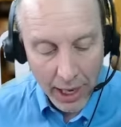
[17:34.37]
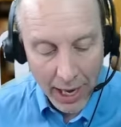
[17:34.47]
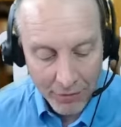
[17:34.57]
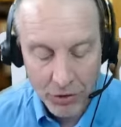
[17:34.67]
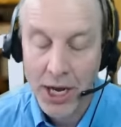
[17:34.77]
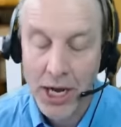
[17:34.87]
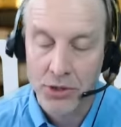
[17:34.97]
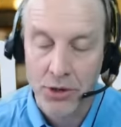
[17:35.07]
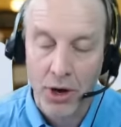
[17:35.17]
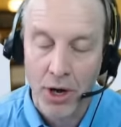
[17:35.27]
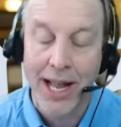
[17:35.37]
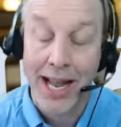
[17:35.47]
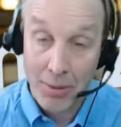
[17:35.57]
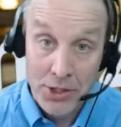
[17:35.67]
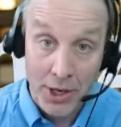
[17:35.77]
advertiser on
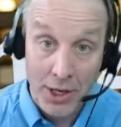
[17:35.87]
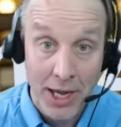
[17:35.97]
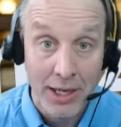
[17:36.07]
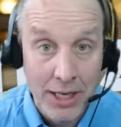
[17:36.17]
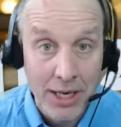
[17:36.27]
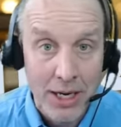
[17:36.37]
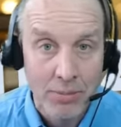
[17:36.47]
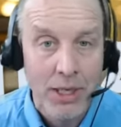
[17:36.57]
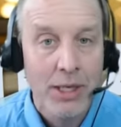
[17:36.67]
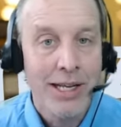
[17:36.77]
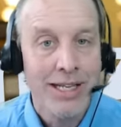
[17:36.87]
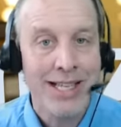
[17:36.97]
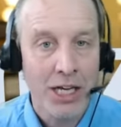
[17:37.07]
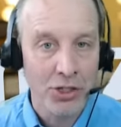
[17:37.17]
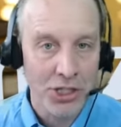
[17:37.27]
Amazon.com
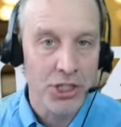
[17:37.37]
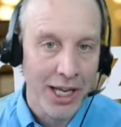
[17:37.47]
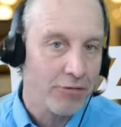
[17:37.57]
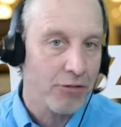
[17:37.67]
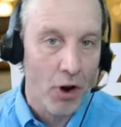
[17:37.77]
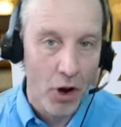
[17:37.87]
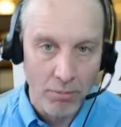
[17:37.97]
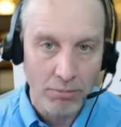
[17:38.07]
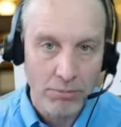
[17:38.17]
is actually State Farm.